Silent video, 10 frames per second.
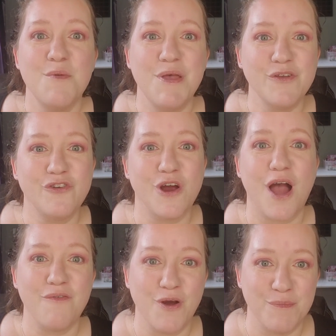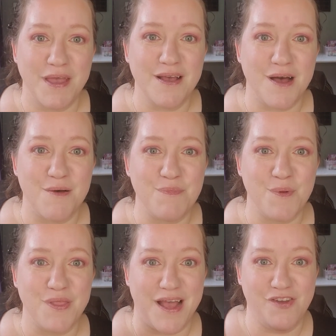picture of her makeup
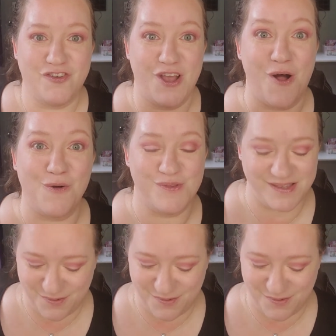that she owns,